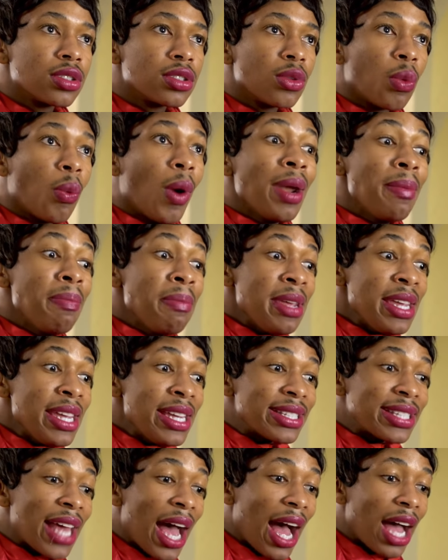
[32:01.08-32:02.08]
1
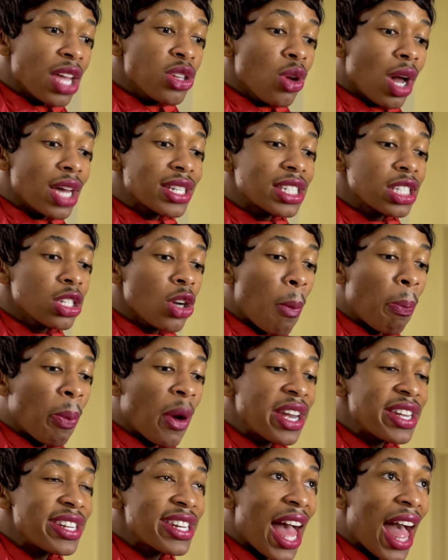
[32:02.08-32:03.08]
meter, you are
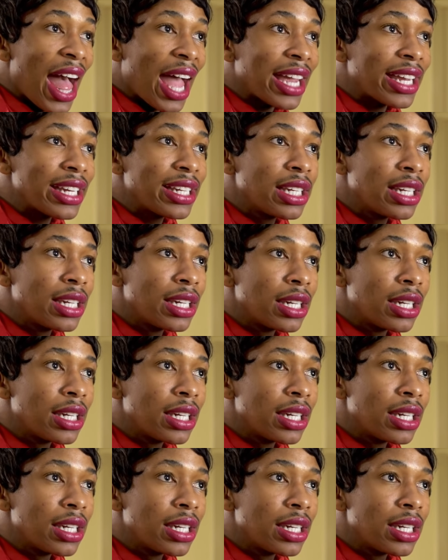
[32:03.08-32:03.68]
0.9.